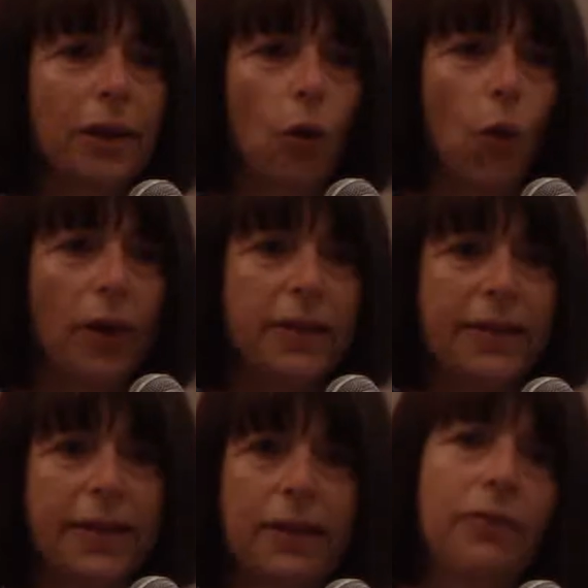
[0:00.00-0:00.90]

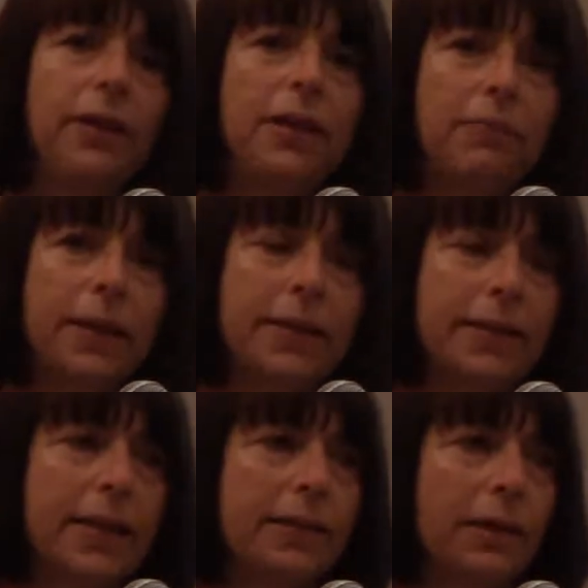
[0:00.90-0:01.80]
qualitatively that makes
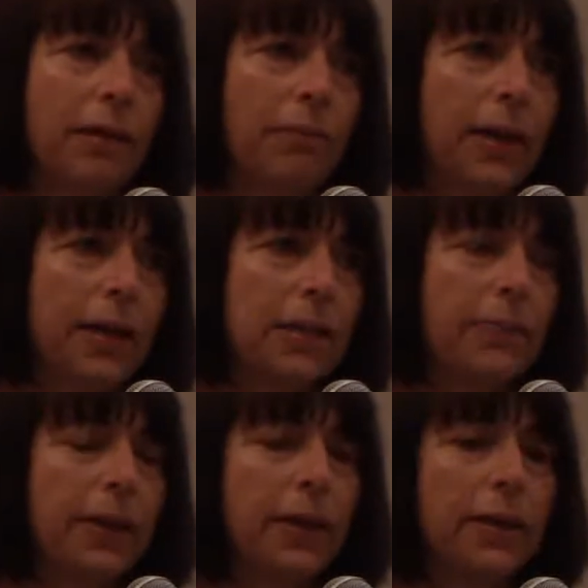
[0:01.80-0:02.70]
text complex,
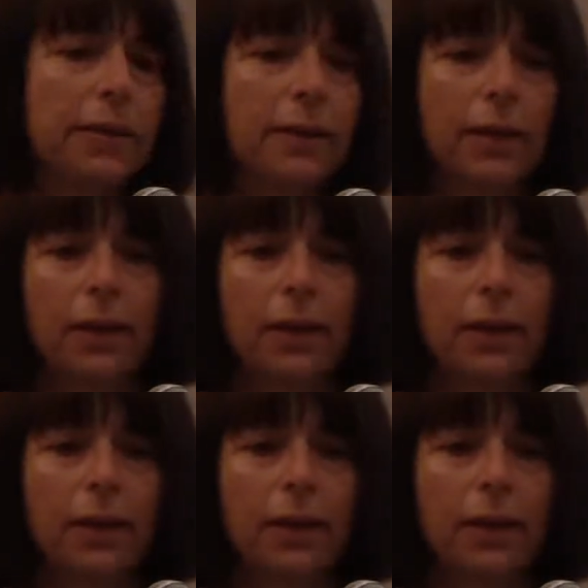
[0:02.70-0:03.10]
because